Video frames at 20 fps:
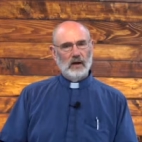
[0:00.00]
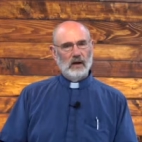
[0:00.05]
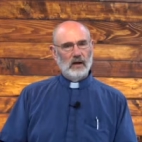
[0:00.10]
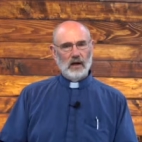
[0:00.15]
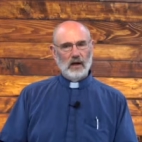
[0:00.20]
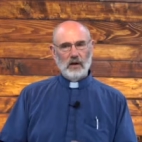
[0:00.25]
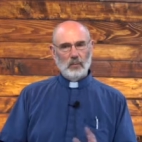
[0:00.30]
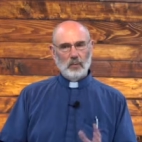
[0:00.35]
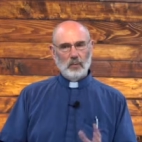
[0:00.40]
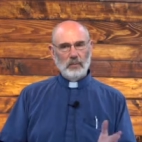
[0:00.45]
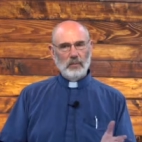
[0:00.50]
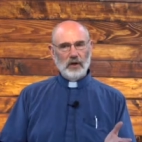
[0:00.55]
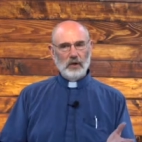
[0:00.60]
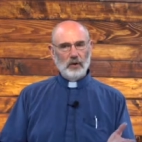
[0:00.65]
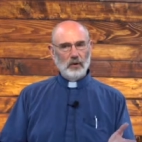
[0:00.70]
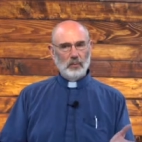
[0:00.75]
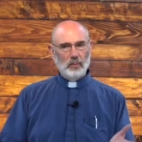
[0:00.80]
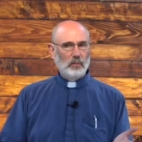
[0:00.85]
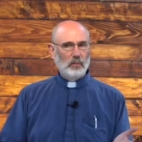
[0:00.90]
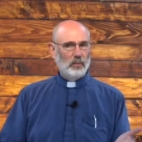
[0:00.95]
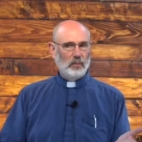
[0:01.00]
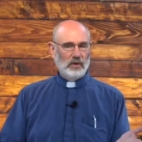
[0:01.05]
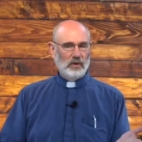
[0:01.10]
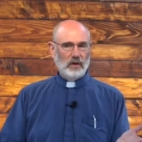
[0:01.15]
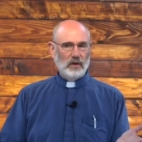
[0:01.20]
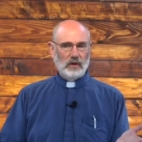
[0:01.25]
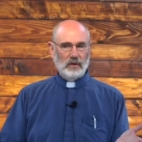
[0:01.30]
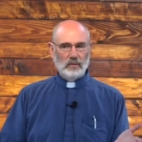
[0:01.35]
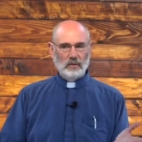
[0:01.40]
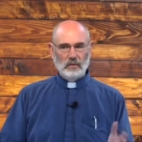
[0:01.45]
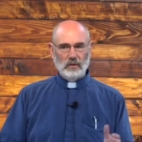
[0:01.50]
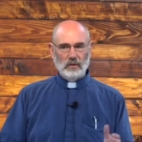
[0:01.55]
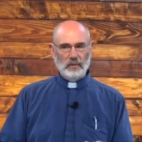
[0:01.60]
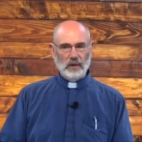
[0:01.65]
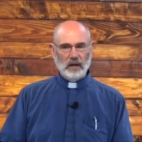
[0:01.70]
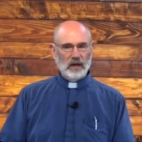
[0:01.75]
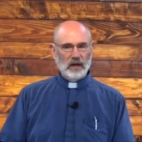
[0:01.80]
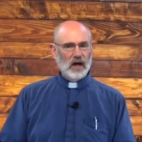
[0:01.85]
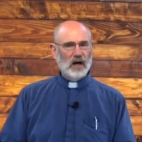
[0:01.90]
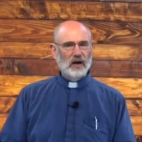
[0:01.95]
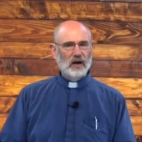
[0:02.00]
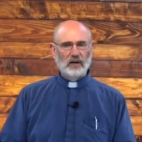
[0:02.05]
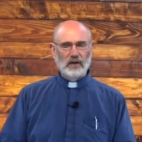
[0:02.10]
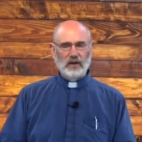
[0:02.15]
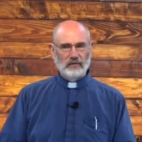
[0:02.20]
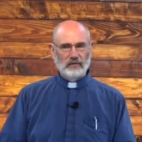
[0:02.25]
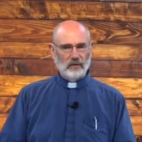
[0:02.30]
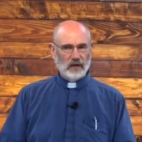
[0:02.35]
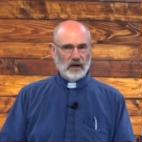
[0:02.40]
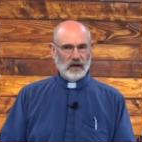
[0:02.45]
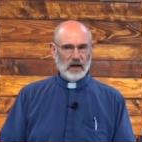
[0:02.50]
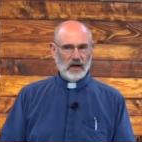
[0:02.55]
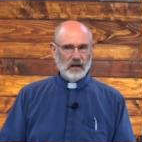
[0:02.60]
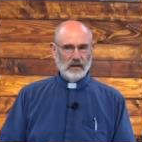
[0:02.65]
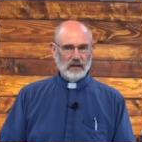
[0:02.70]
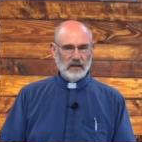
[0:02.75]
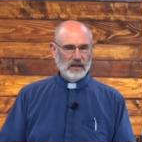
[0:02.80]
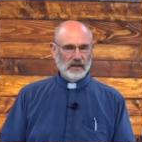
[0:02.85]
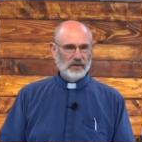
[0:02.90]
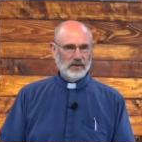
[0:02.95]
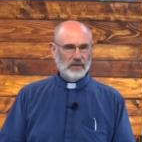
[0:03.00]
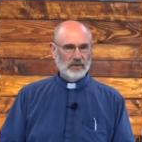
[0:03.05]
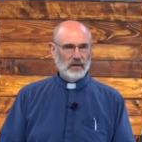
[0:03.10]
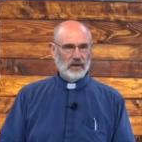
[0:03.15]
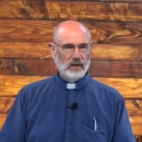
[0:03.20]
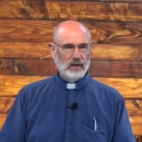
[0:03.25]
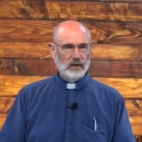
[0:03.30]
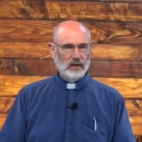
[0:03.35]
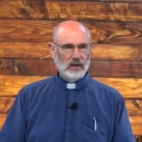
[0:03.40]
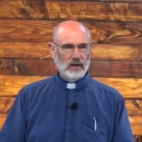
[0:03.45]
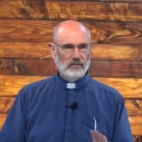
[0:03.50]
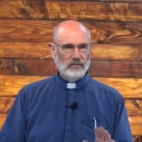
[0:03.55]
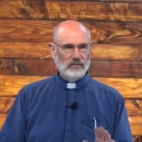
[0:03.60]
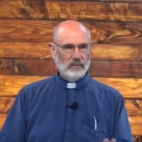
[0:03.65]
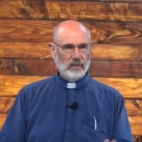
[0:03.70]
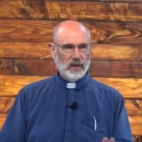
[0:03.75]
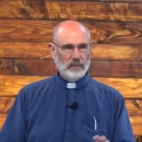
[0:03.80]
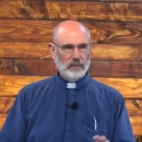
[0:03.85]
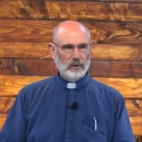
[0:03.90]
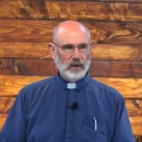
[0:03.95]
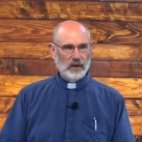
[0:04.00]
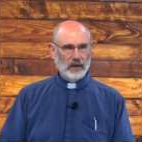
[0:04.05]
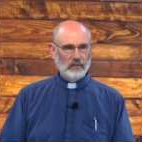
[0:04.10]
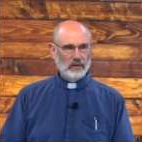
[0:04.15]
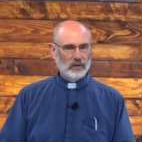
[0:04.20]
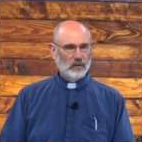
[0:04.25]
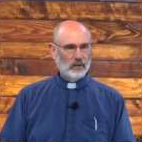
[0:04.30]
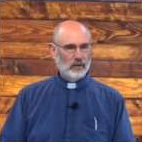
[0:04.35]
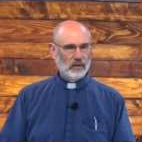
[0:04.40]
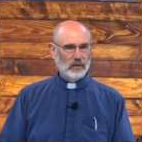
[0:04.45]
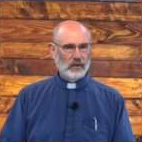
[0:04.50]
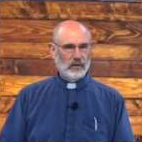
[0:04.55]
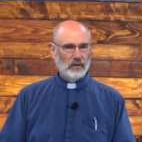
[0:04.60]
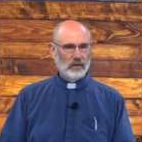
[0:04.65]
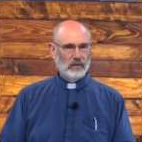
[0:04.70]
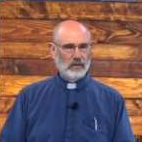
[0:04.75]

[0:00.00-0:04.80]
A woman who would be utterly forgotten to history if the Bible had recorded her,